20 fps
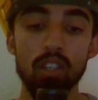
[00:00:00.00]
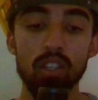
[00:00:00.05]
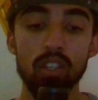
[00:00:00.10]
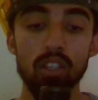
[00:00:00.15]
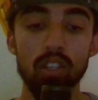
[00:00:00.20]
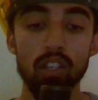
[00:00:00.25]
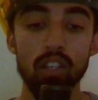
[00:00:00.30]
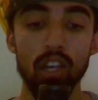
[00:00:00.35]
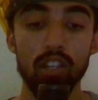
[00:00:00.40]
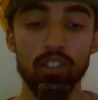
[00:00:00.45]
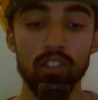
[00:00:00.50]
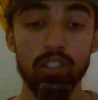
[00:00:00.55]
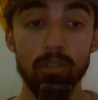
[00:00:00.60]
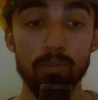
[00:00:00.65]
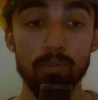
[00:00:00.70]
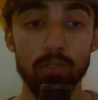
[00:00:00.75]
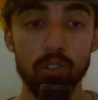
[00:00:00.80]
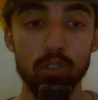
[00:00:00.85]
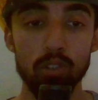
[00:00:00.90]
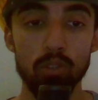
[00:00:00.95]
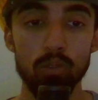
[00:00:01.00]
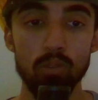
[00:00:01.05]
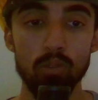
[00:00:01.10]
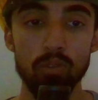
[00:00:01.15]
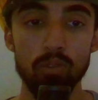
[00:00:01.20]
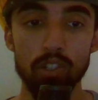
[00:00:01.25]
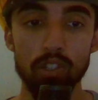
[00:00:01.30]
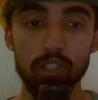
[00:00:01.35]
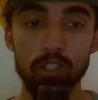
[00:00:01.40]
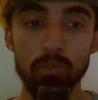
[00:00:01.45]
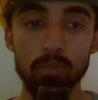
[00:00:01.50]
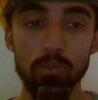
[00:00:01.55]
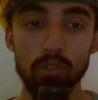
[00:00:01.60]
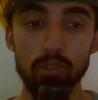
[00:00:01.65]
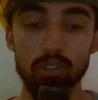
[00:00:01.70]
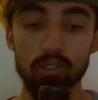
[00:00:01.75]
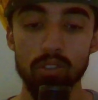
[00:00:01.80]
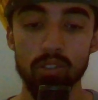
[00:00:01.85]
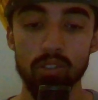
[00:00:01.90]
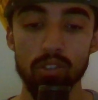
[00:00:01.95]
has something to do with The
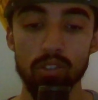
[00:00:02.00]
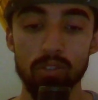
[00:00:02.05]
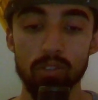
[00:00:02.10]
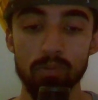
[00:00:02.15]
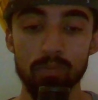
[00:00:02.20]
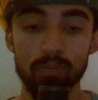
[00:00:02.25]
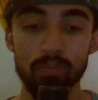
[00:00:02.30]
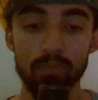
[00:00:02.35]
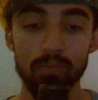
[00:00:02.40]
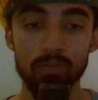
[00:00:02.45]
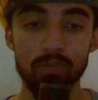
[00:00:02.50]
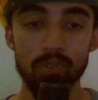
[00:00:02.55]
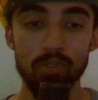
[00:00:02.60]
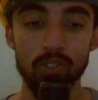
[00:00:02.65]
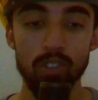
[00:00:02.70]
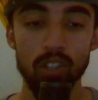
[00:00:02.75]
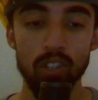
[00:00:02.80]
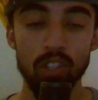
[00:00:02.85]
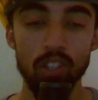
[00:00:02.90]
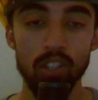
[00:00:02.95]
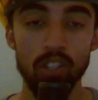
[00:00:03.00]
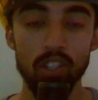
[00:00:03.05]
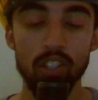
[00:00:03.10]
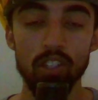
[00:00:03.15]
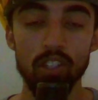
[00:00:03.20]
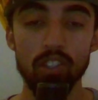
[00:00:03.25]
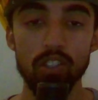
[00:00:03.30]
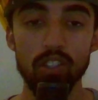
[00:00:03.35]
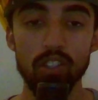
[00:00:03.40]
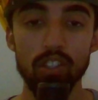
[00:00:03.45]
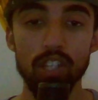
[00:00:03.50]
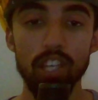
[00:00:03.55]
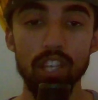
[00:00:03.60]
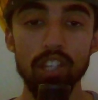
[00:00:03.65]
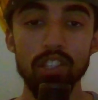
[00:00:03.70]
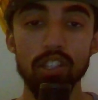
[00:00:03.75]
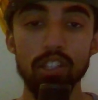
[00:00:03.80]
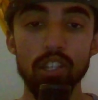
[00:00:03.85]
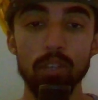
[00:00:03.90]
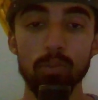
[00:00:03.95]
Simpsons.
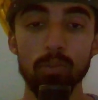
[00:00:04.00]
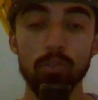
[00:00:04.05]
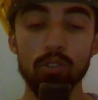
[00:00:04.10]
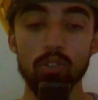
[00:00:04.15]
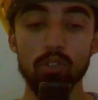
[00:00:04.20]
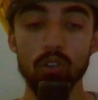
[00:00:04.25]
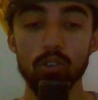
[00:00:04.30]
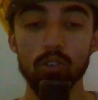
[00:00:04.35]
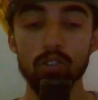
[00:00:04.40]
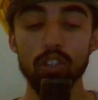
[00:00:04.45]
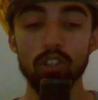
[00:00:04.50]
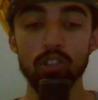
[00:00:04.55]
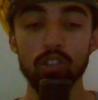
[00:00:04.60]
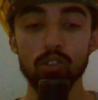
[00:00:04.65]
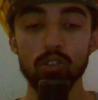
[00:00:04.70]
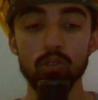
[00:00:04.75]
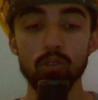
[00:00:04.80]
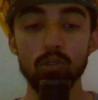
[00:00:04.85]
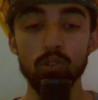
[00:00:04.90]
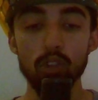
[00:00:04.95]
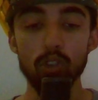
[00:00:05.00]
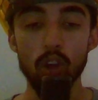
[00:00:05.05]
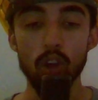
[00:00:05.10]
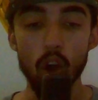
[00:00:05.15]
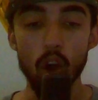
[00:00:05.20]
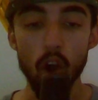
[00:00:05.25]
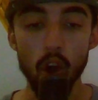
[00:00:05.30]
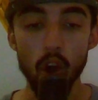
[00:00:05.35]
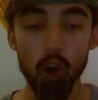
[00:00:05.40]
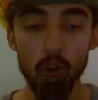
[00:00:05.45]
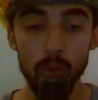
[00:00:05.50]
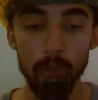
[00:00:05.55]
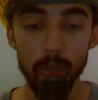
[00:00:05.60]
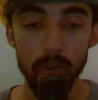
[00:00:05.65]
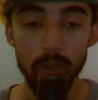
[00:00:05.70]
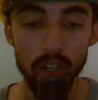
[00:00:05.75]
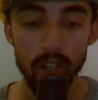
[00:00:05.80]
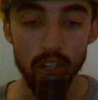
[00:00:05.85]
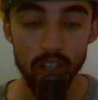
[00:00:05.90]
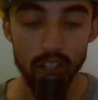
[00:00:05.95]
Today's episode is called
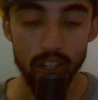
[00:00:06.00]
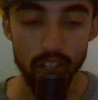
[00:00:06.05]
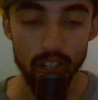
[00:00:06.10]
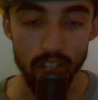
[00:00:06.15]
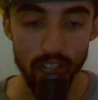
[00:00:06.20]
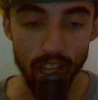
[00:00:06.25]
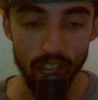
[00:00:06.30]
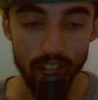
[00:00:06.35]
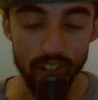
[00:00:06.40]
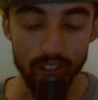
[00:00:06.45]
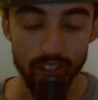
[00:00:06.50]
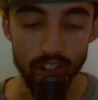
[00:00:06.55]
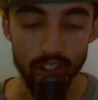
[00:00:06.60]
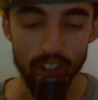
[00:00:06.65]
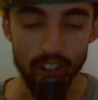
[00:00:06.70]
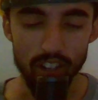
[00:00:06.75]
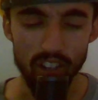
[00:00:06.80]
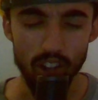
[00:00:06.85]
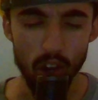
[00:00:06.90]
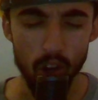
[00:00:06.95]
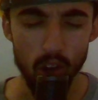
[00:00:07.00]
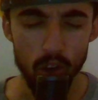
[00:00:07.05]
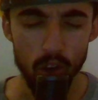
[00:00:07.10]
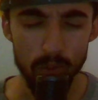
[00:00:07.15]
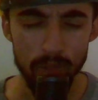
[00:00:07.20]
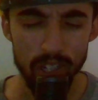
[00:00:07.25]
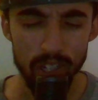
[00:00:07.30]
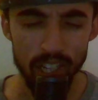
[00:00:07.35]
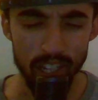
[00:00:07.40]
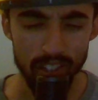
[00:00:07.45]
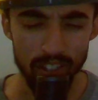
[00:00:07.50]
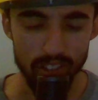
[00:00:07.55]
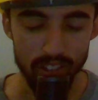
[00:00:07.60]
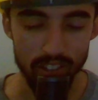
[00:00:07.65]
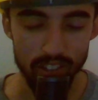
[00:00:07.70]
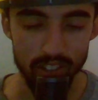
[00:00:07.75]
HOMELANDER. HOMELANDER.